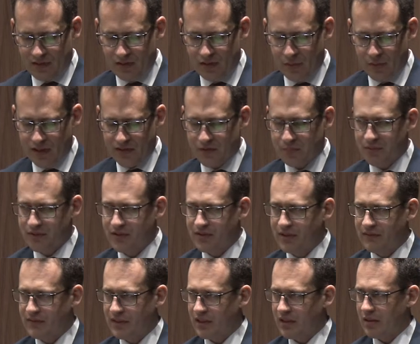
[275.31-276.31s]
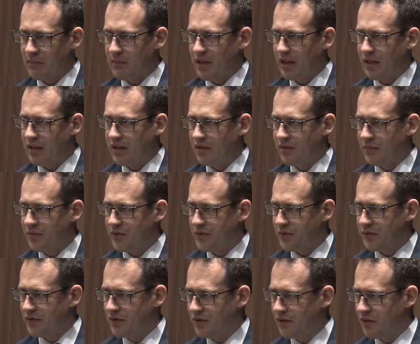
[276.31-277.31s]
U S Pacific Command,
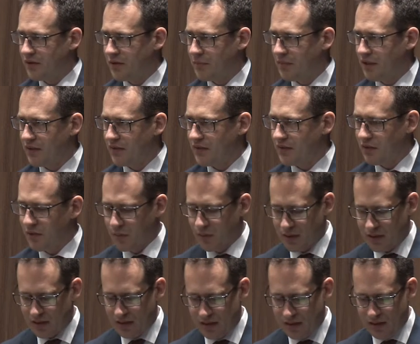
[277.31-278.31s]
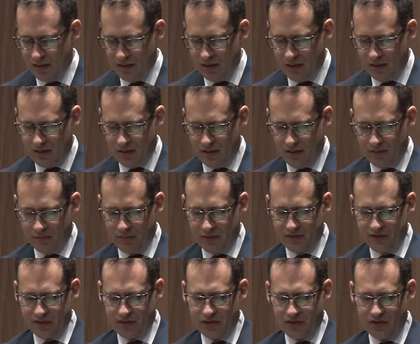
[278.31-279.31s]
which is based in Hawaii, Uh,
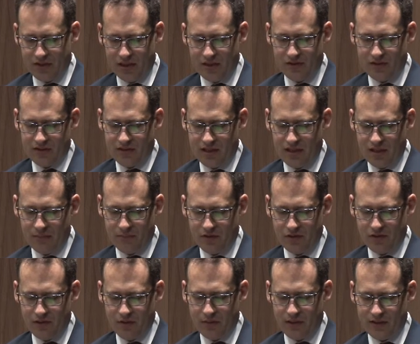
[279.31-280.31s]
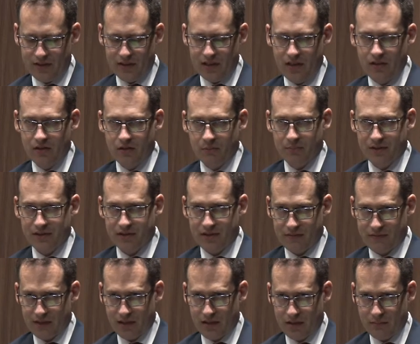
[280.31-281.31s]
recently changed its name to U S
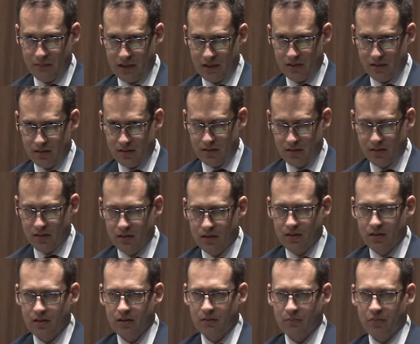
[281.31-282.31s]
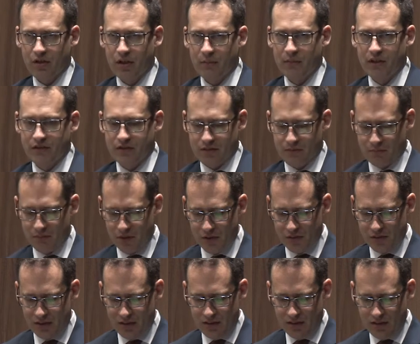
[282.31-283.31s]
Indo-Pacific Command. Prime Minister
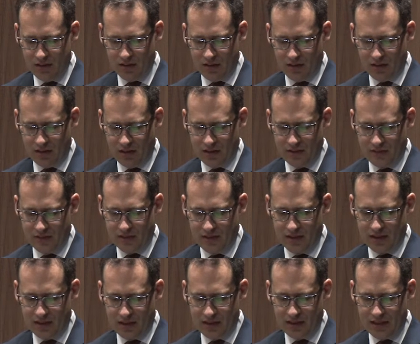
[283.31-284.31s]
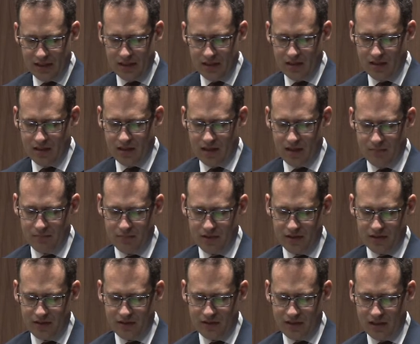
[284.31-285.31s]
Modi uh, has articulated an
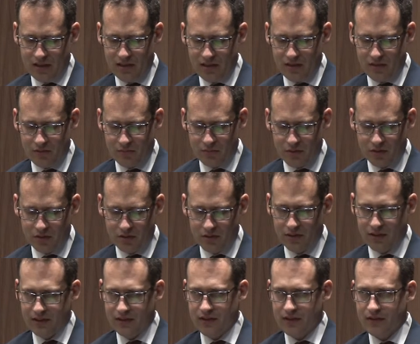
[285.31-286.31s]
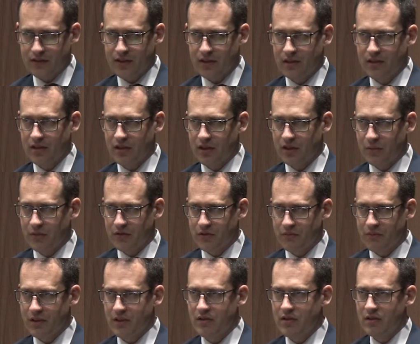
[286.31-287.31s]
ambitious Indian role in this
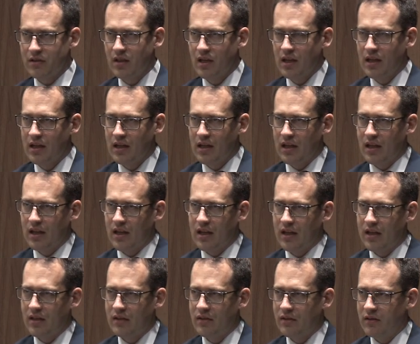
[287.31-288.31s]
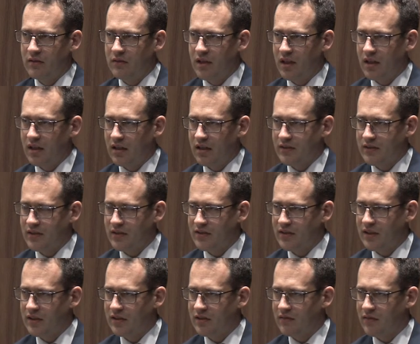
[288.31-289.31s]
contiguous region, and uh,
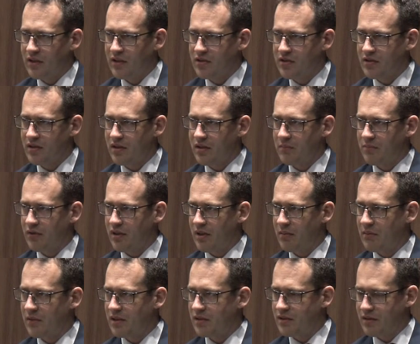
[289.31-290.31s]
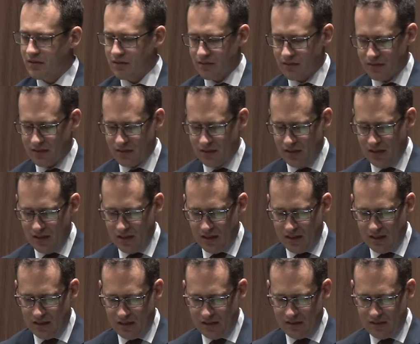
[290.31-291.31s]
successive Australian prime ministers
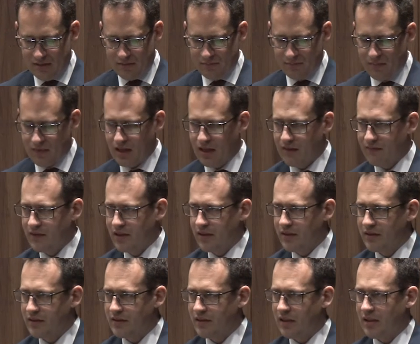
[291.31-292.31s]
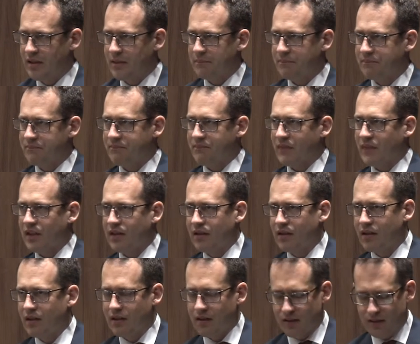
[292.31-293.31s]
um, have done the same.
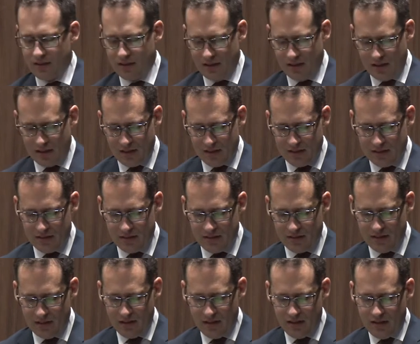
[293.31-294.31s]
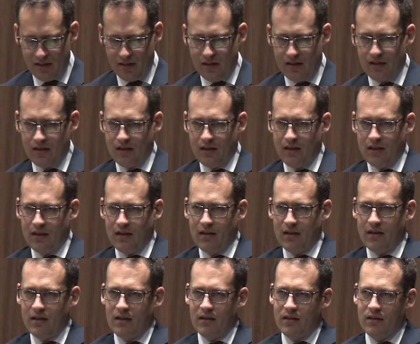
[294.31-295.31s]
Uh, and
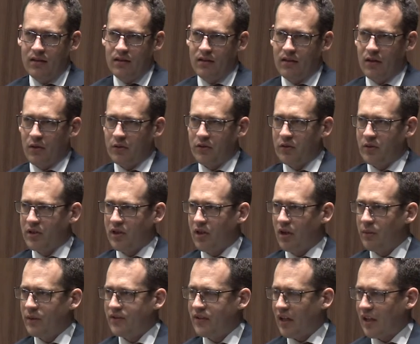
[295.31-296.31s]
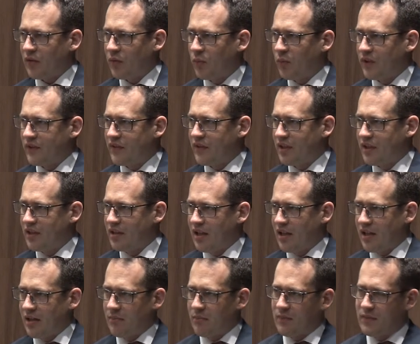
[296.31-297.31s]
you know, you can always ask, what's in a
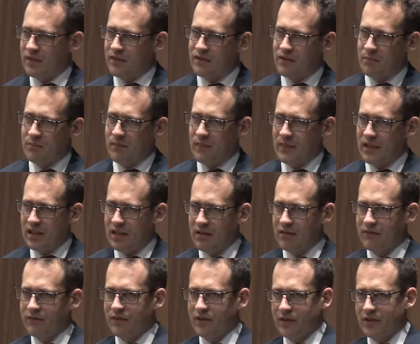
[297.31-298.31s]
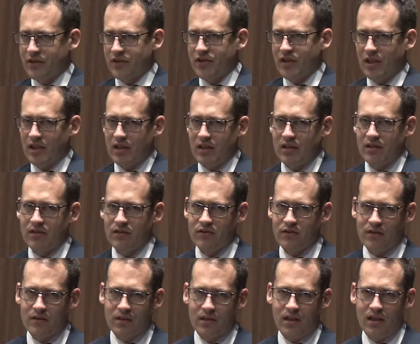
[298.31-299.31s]
name? Is it meaningful to
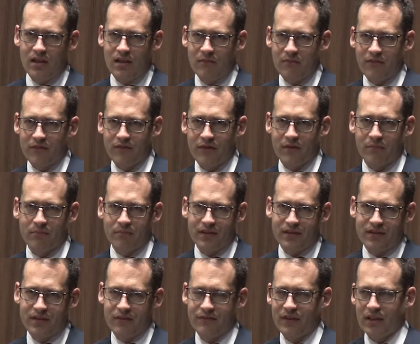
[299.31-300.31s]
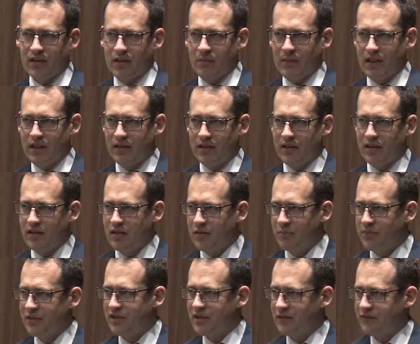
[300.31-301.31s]
change the name from Pacific Command to
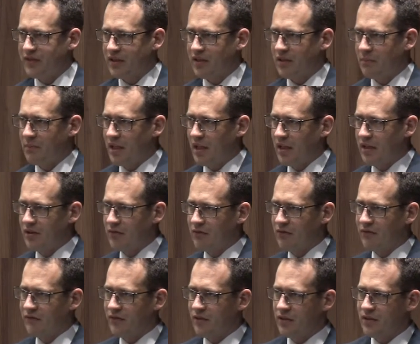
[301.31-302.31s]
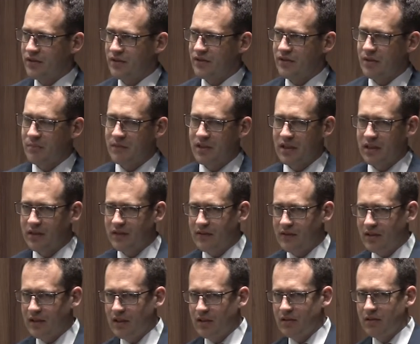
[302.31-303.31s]
Indo-Pacific Command, to refer to something
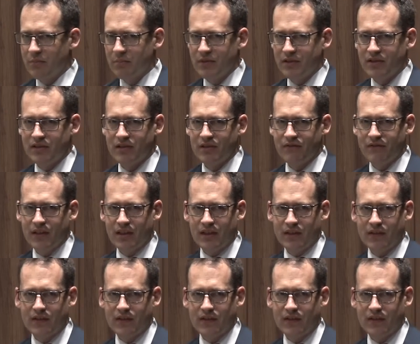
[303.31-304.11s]
as the Indo-Pacific